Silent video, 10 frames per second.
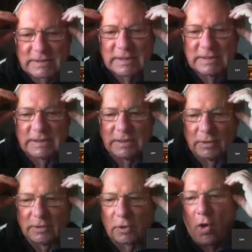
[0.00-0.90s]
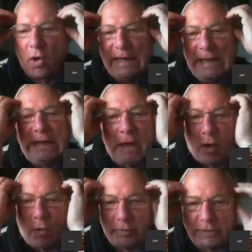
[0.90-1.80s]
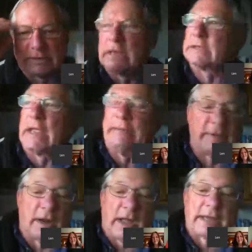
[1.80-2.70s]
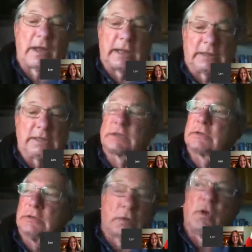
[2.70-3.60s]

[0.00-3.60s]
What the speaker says: thing sitting here called the ego. It says, hey, I got this. No